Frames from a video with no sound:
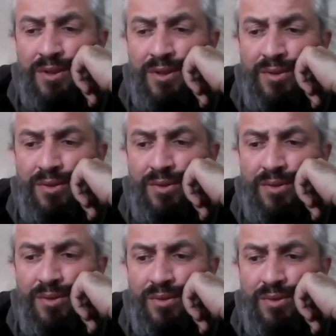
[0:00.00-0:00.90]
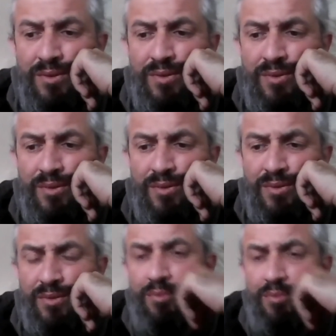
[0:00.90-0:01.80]
to,
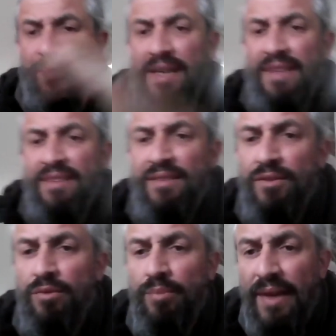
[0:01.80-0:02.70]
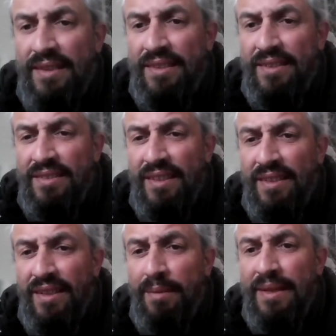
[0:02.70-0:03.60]
to, to practice the
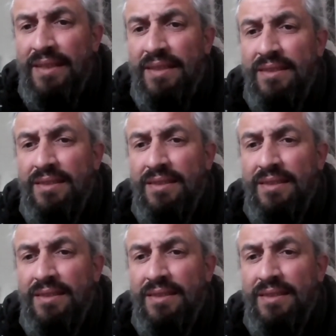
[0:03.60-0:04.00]
Dhamma?